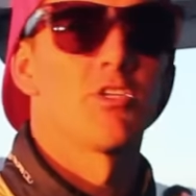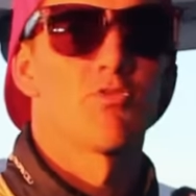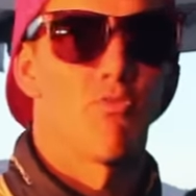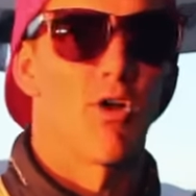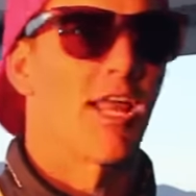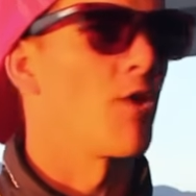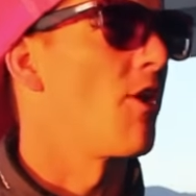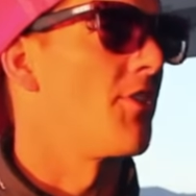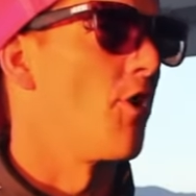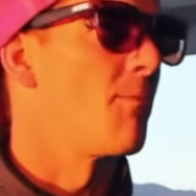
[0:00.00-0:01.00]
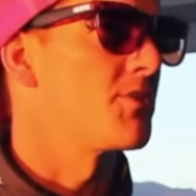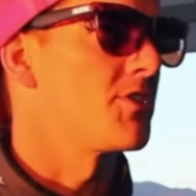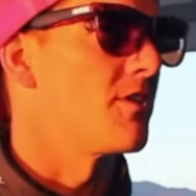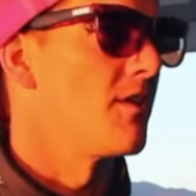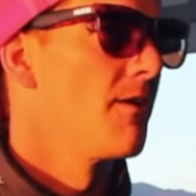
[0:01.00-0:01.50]
it's really quite the
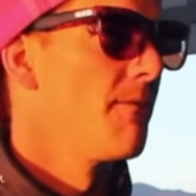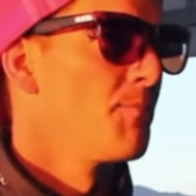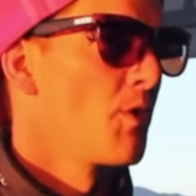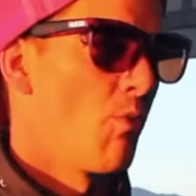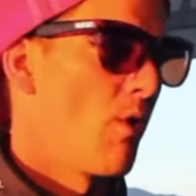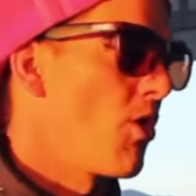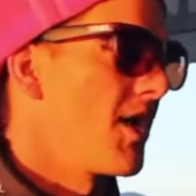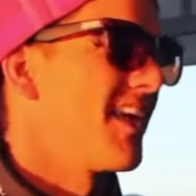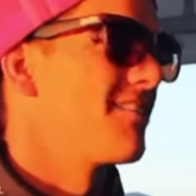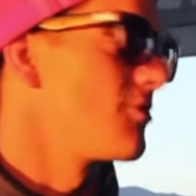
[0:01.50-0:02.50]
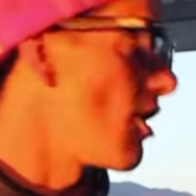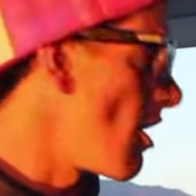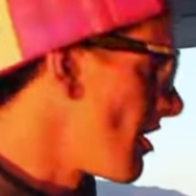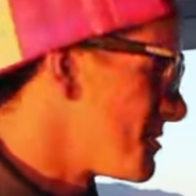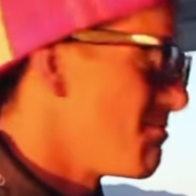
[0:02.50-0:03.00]
opposite. We're wanting to
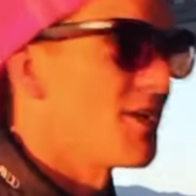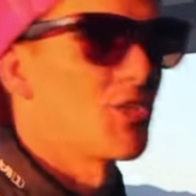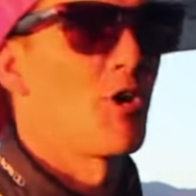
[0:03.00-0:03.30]
dial as much